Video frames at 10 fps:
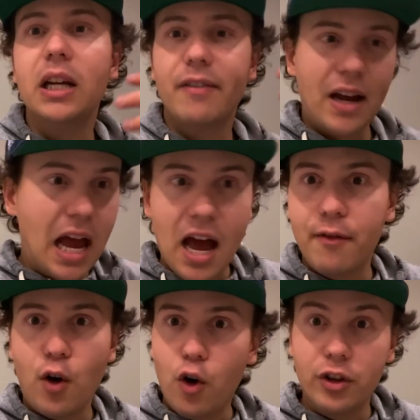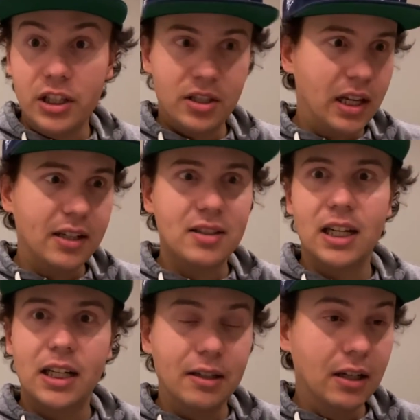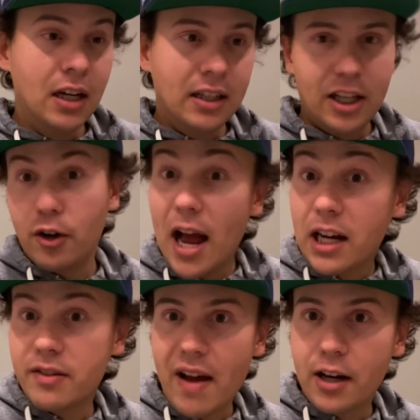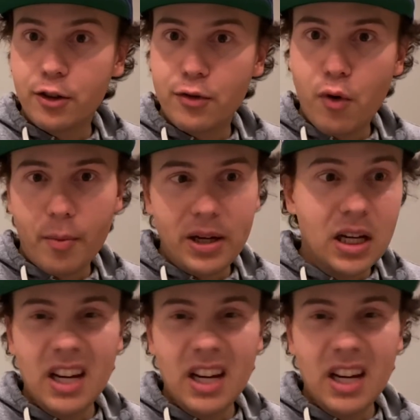if I have all these things that can that are X factors for me,